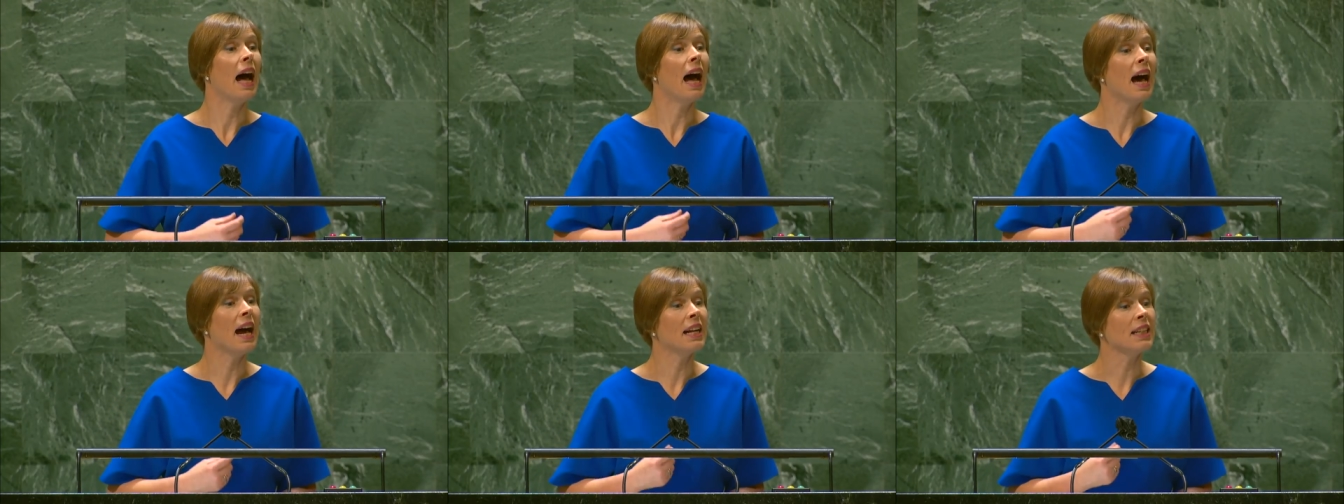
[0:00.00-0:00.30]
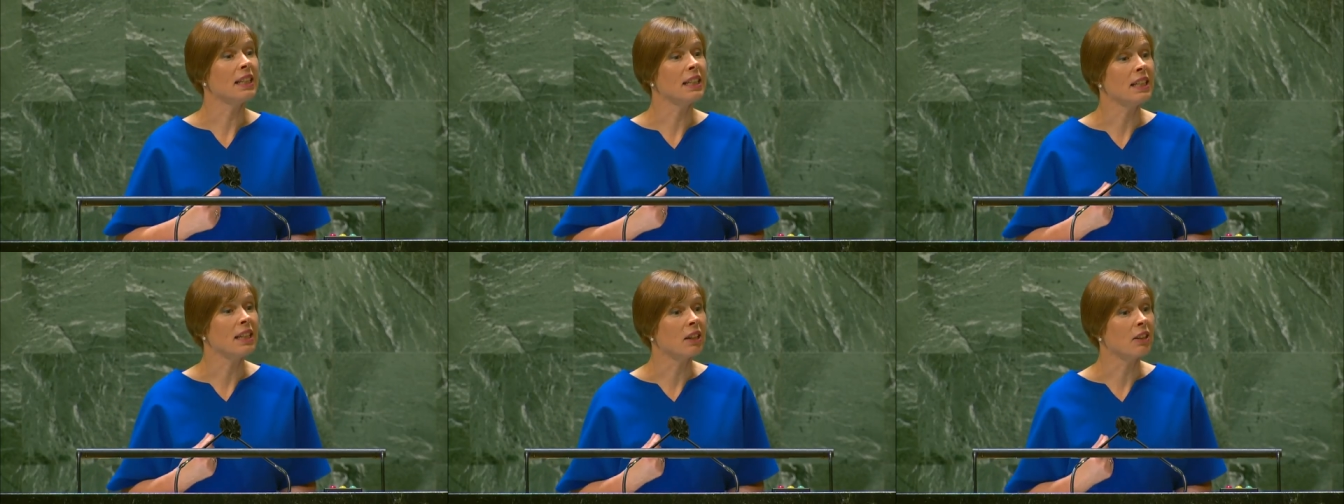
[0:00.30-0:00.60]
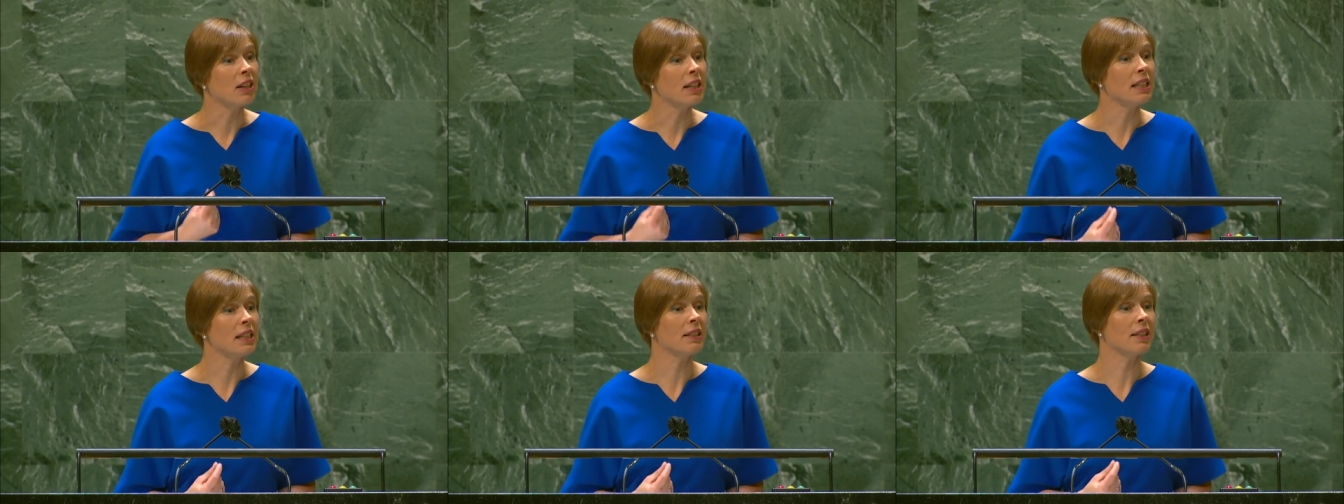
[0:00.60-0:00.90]
and
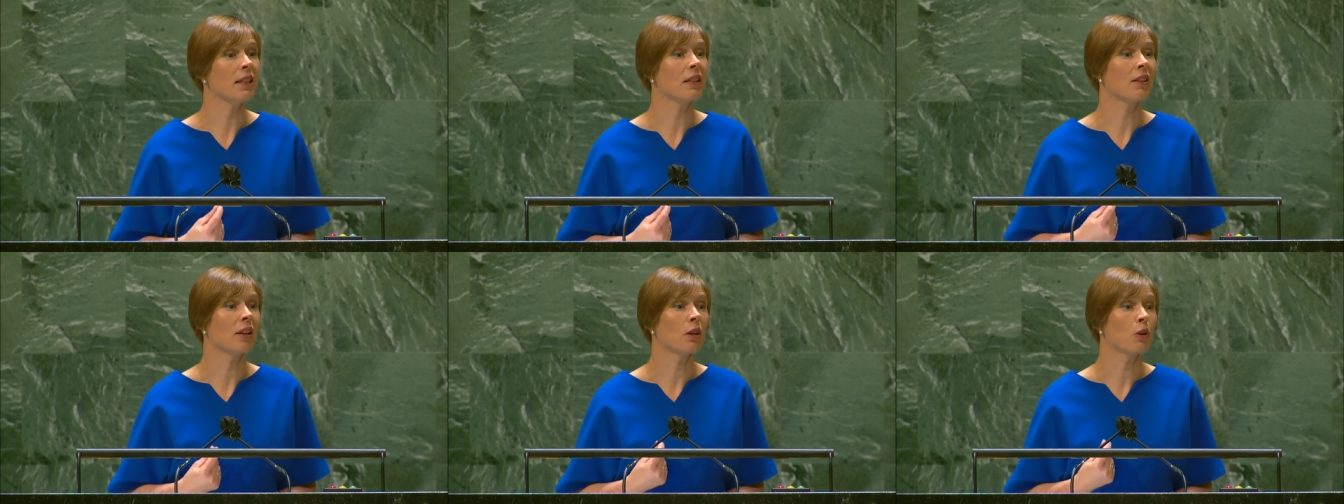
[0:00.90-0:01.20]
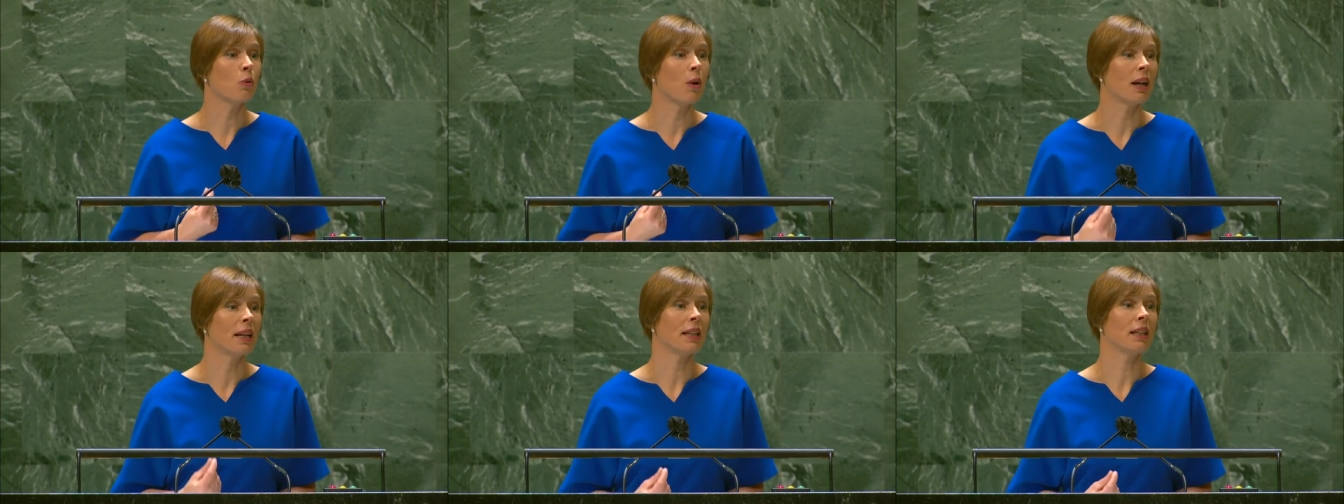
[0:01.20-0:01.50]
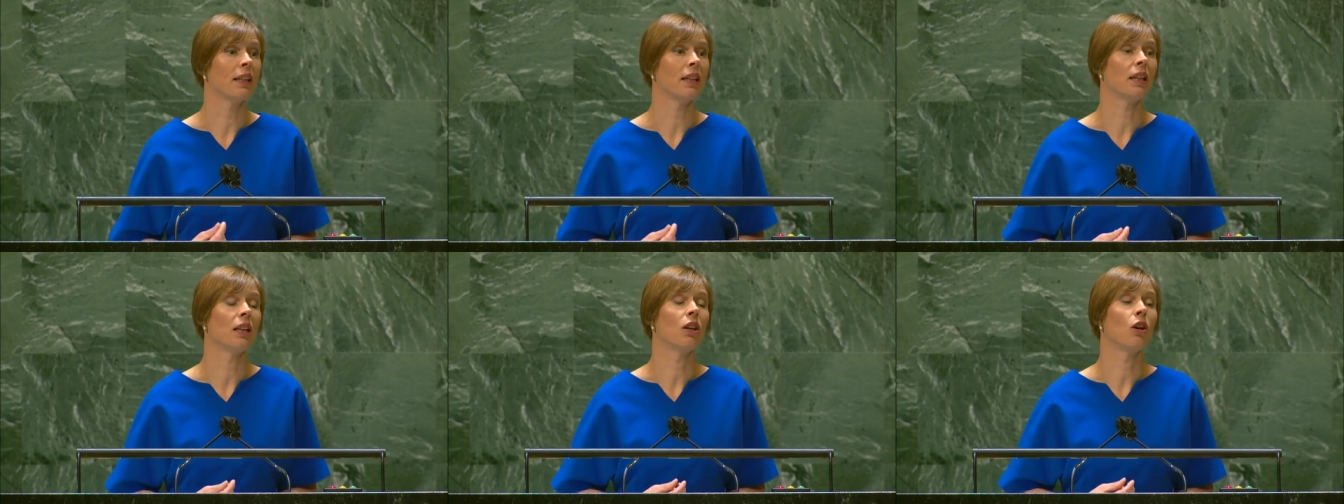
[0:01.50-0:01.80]
increasing the
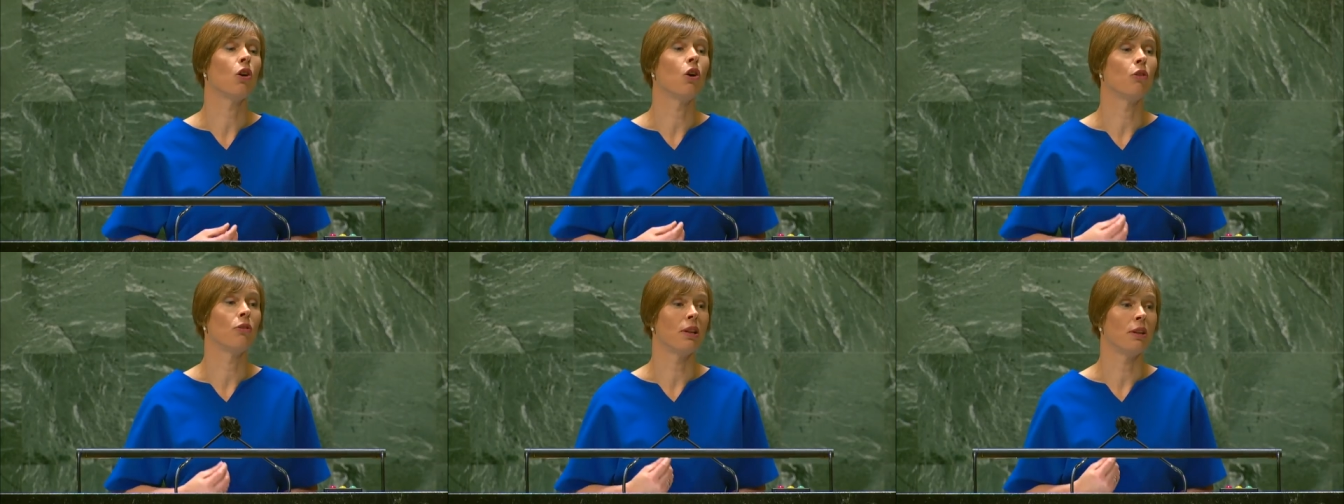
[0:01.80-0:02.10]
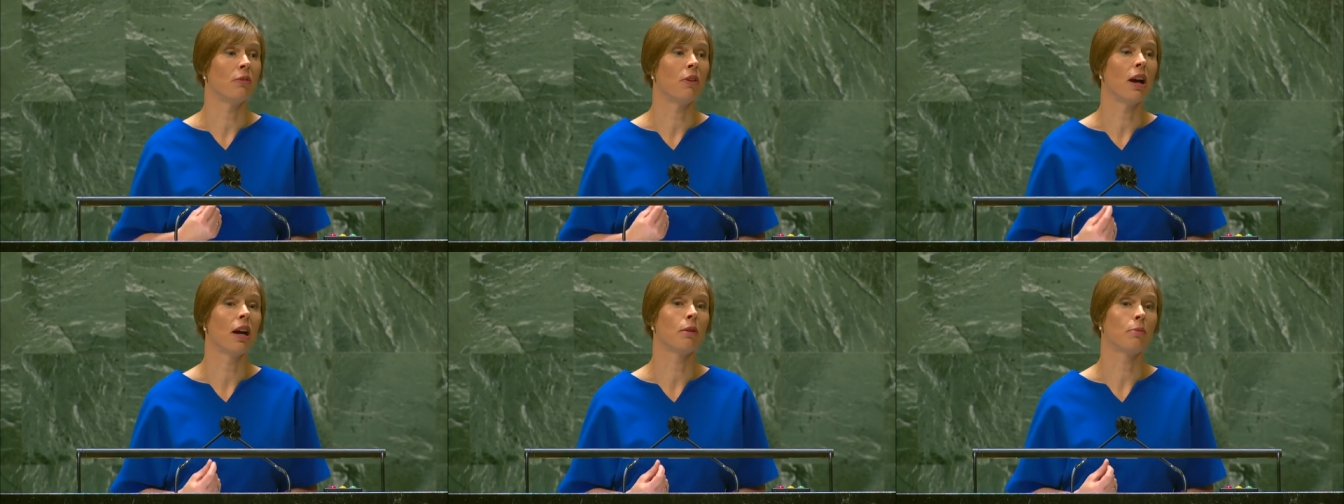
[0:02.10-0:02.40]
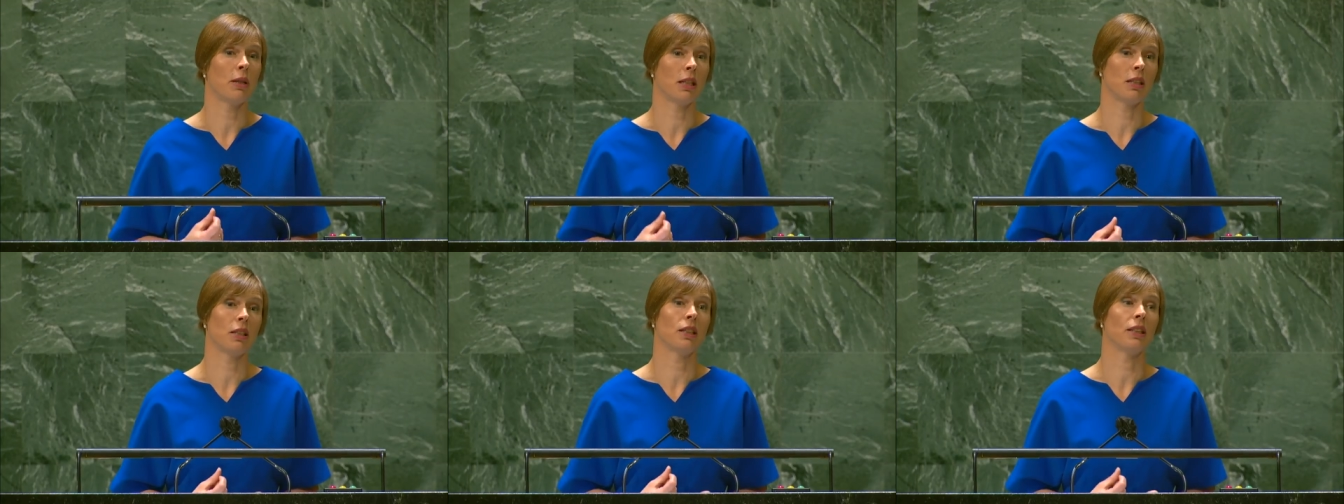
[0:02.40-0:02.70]
quality of
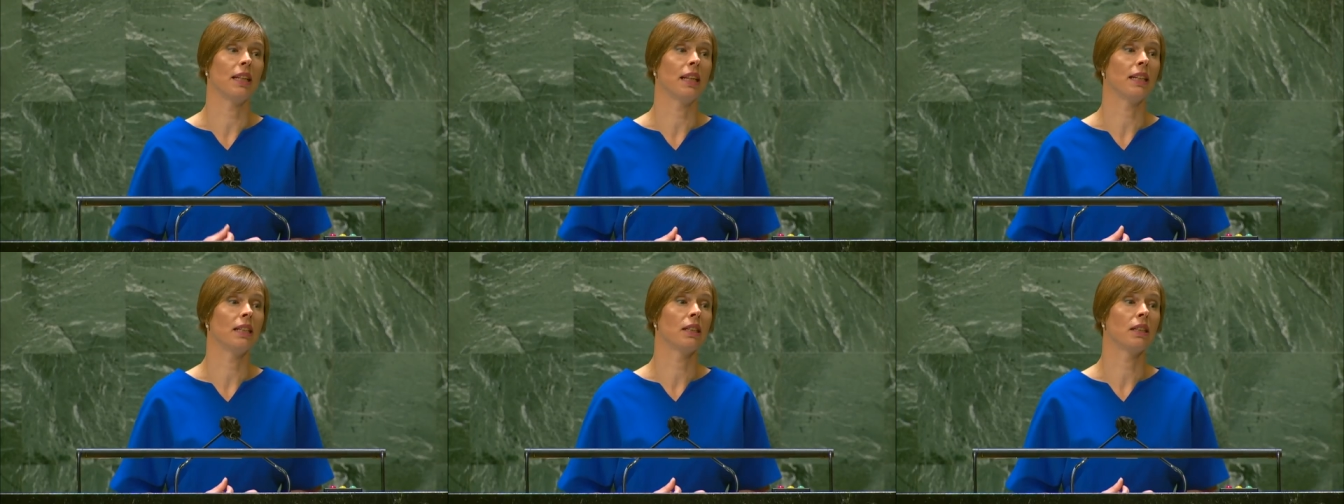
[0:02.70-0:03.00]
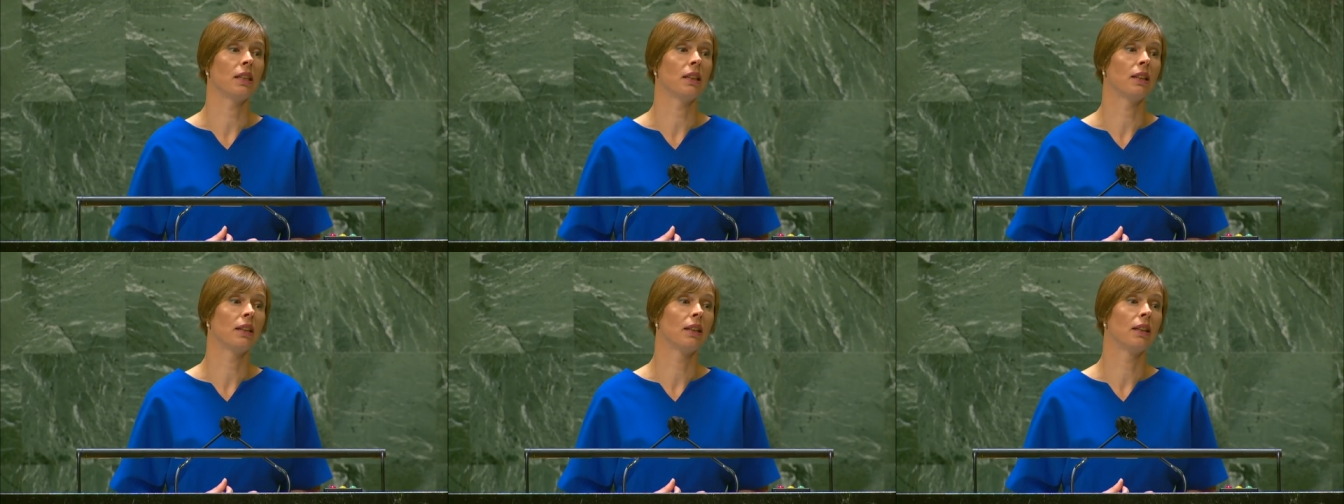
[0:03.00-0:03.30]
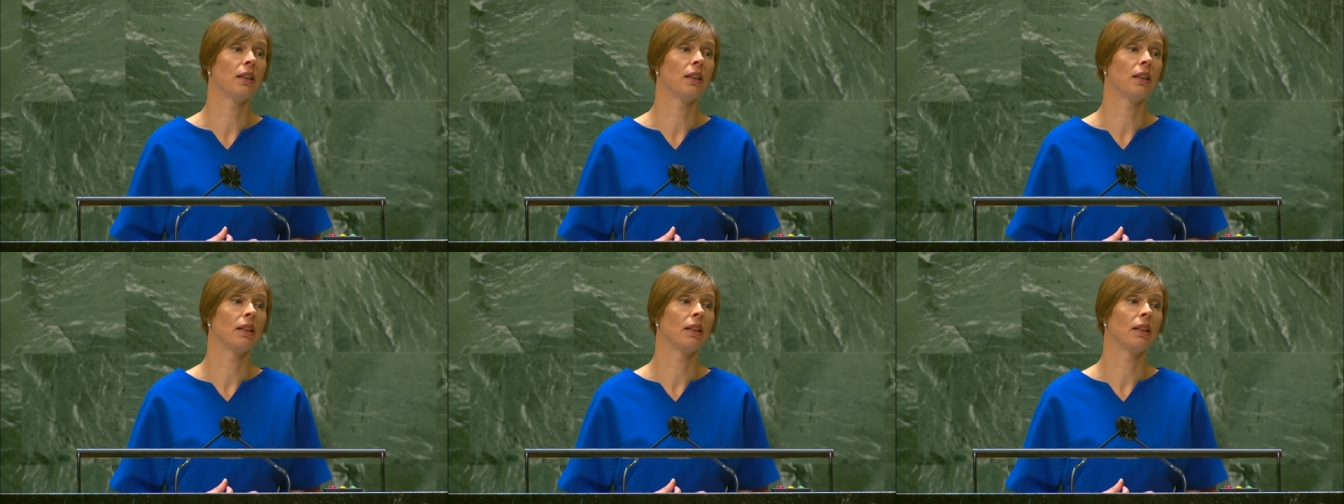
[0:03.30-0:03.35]
environmental data.